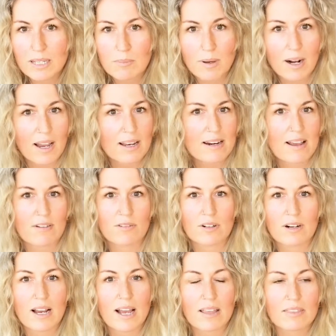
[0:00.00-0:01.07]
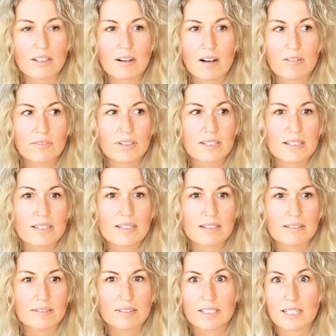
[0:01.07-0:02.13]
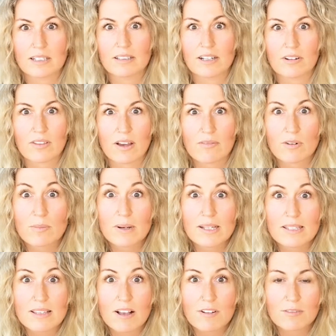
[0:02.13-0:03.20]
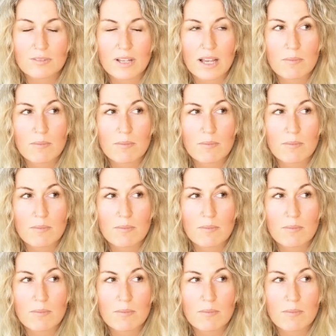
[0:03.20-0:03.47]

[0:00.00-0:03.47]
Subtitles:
but I never had the confidence to declare that for myself.